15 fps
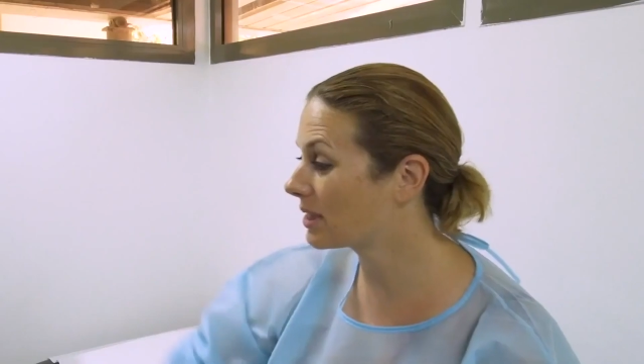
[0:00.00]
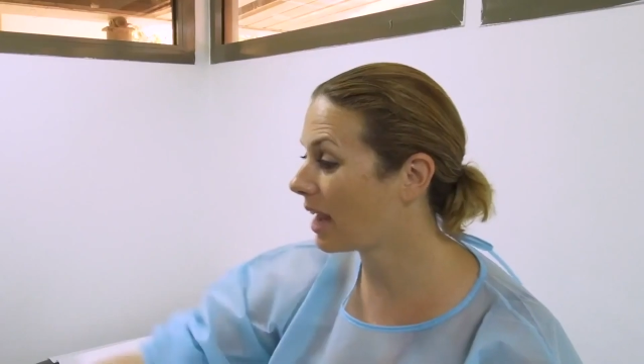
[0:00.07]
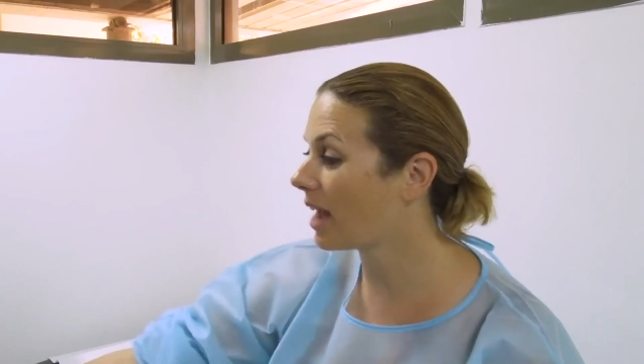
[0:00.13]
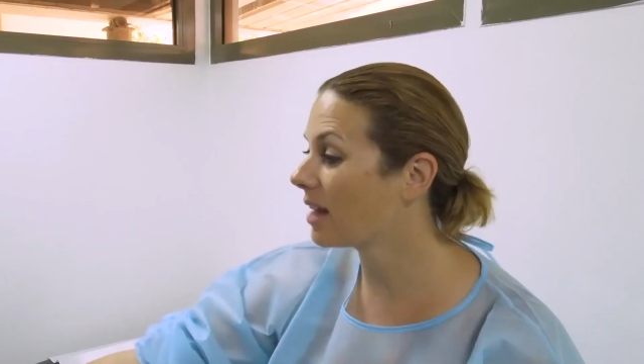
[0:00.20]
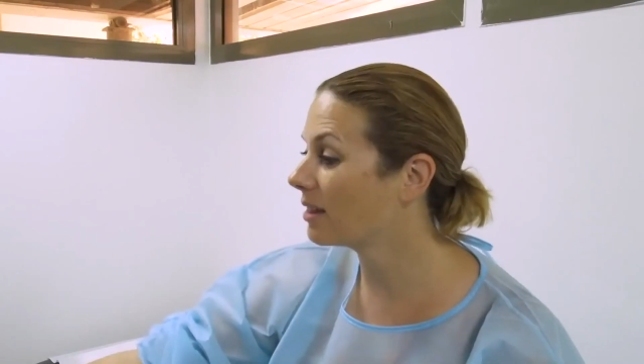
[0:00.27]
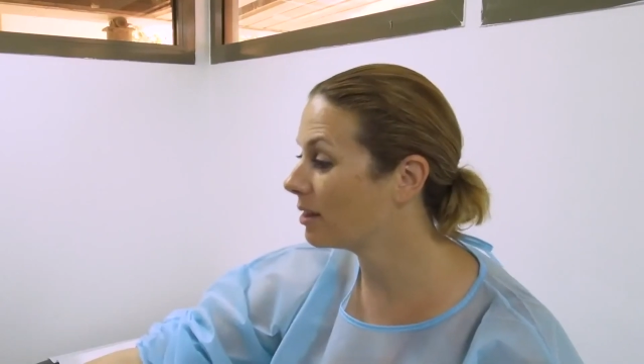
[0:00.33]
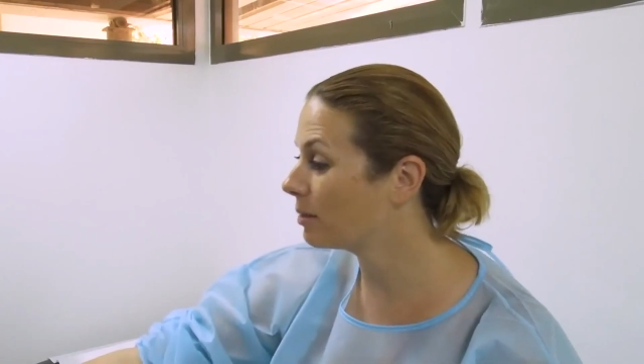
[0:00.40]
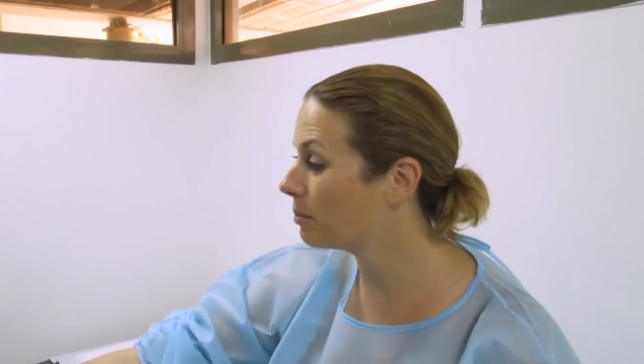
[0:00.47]

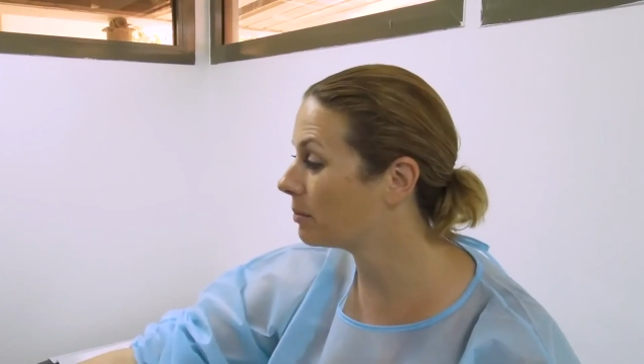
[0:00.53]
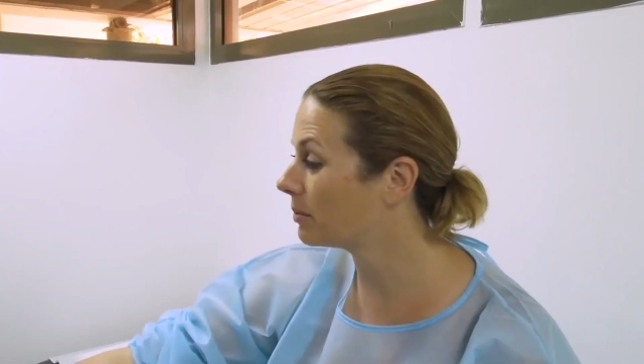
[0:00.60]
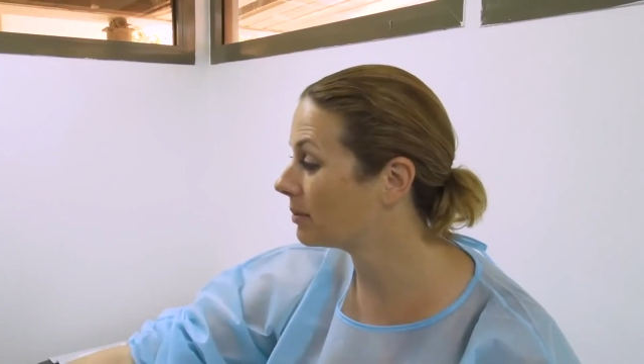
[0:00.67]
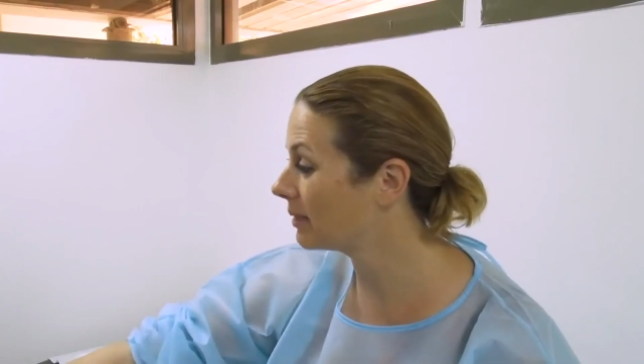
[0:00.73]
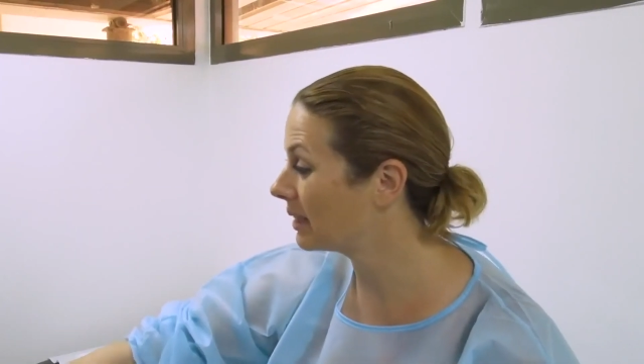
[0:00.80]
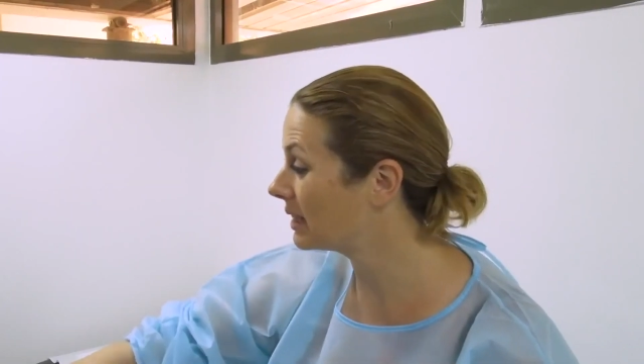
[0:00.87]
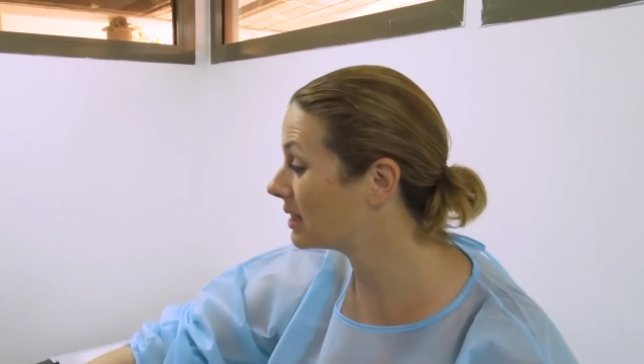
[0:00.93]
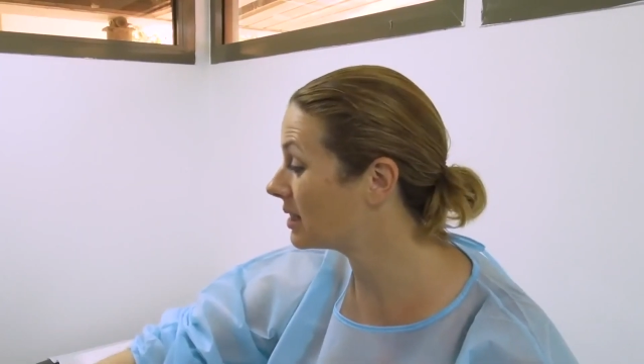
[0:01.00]
scan them
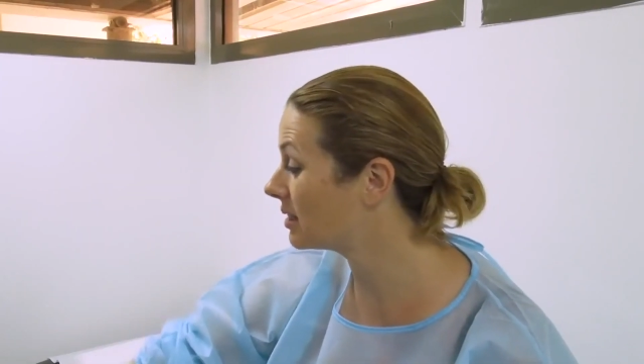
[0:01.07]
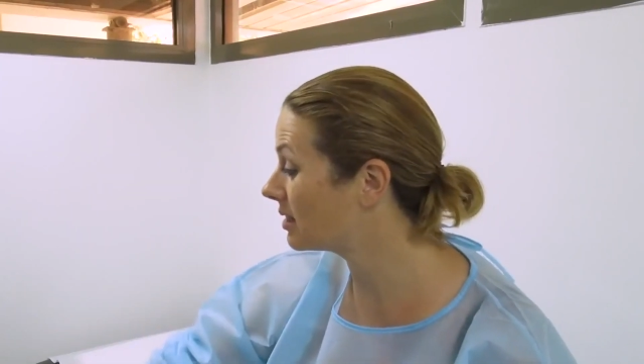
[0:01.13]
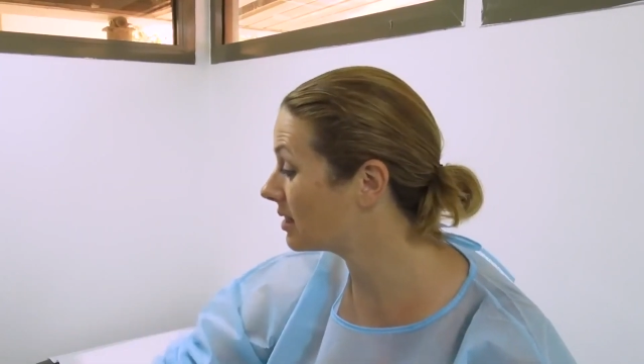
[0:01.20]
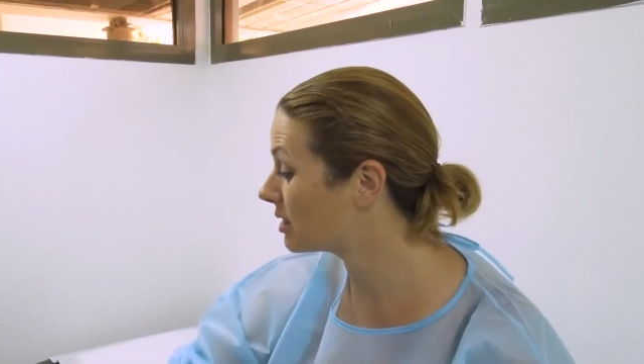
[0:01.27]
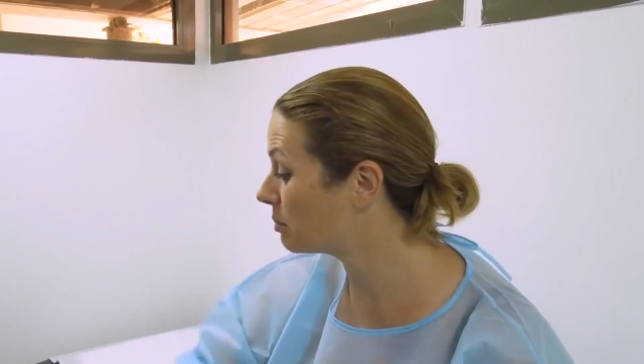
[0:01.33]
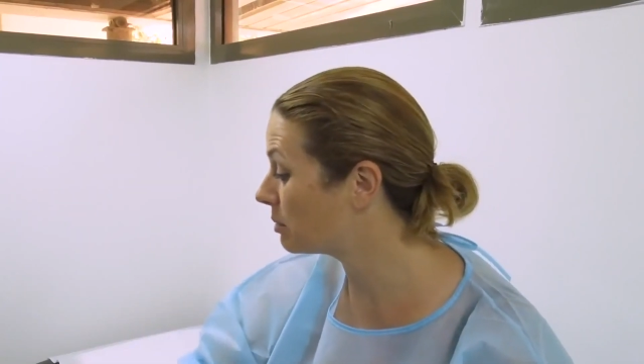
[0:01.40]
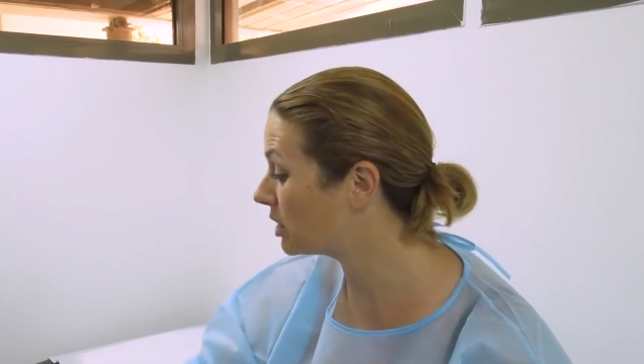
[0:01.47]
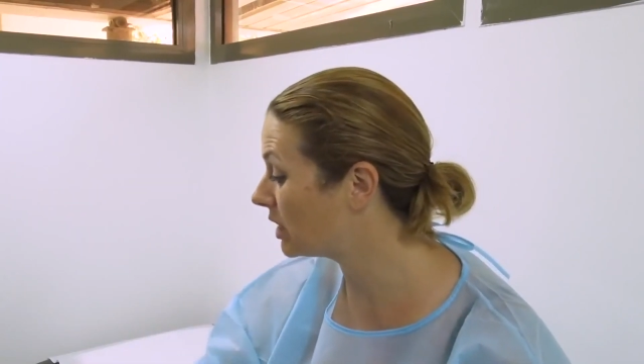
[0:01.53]
into
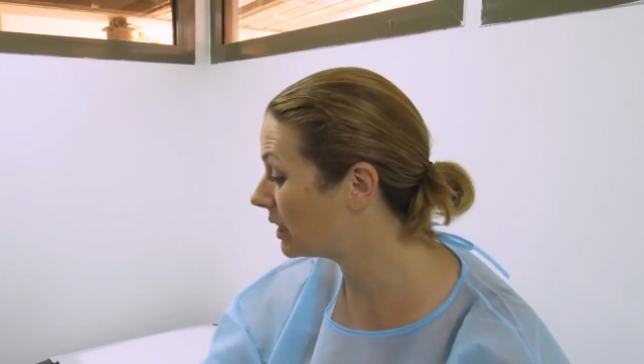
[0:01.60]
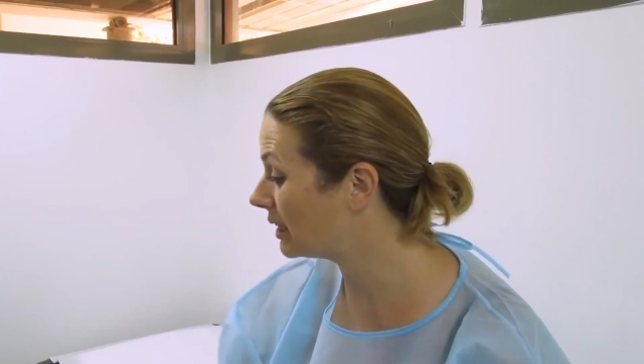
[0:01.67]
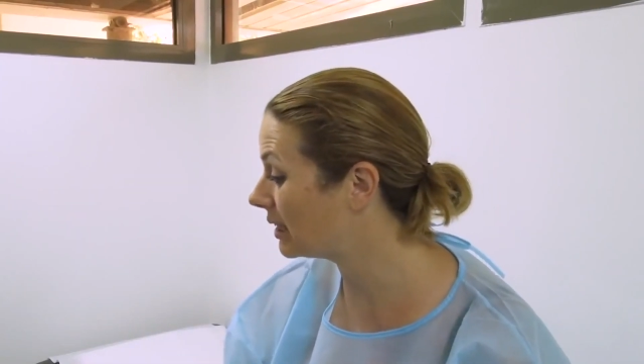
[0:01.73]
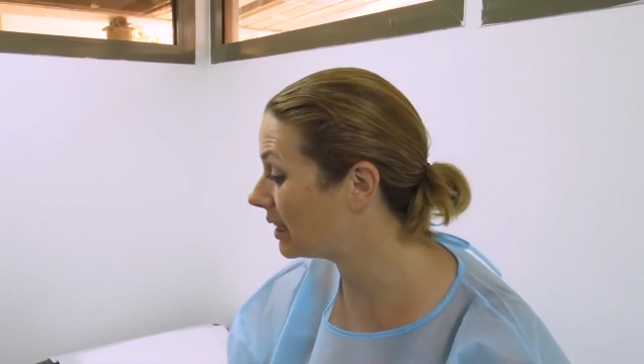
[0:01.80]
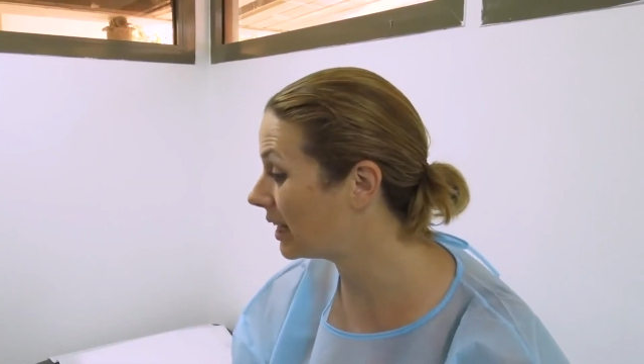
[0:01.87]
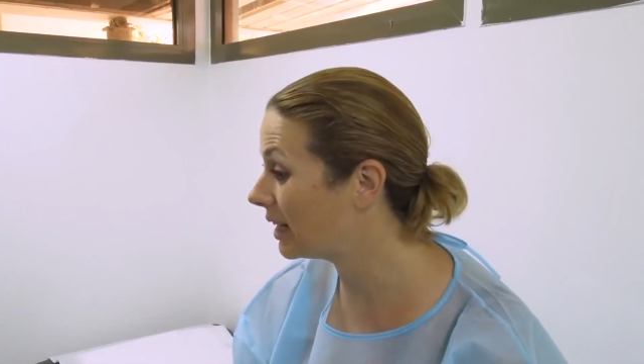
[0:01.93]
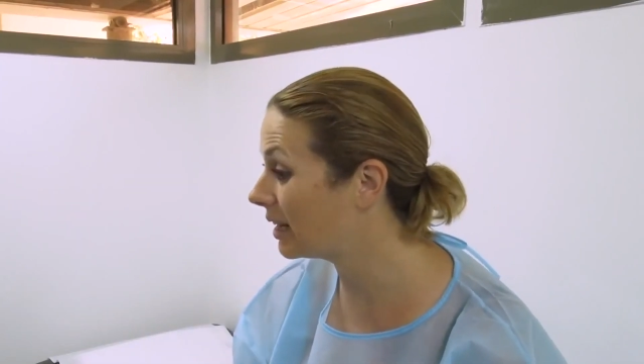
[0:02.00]
this machine